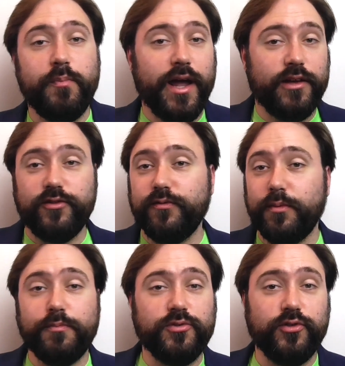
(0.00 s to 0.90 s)
passive
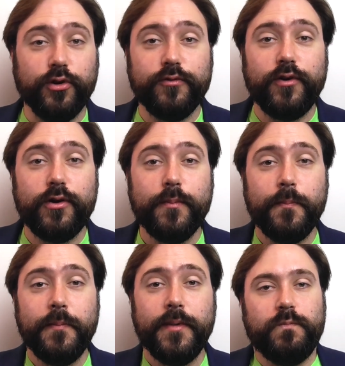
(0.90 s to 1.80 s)
observer?
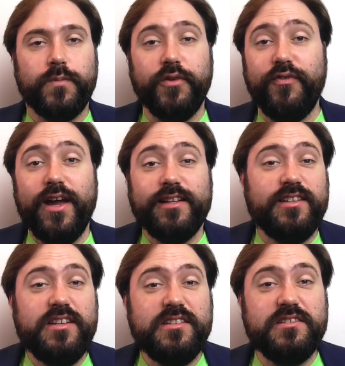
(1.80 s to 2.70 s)
The fact
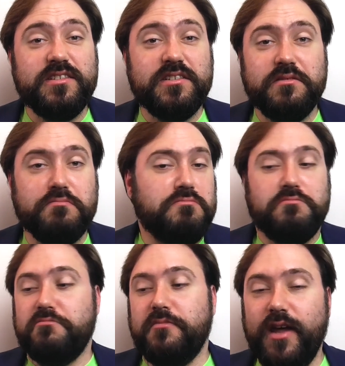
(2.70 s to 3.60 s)
is,
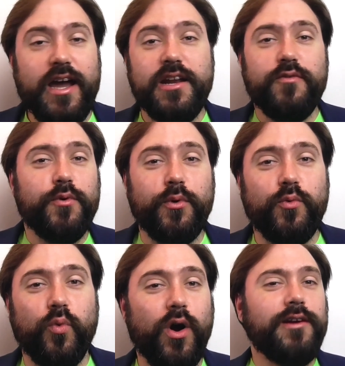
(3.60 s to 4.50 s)
not
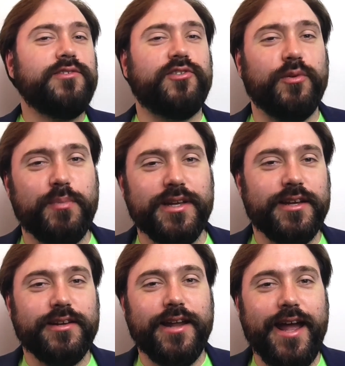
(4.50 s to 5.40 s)
everyone wants to be
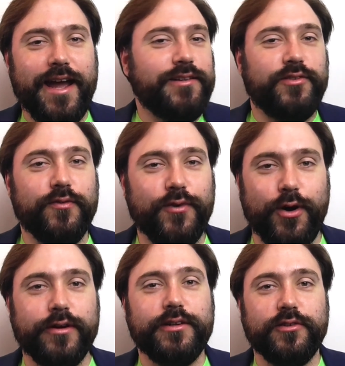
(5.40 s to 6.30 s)
an active
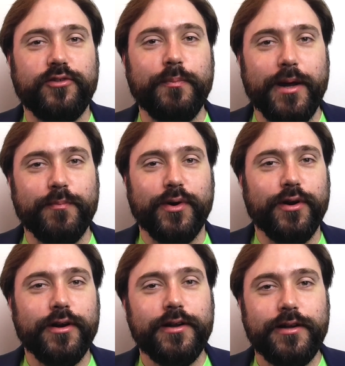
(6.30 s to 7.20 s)
audience member.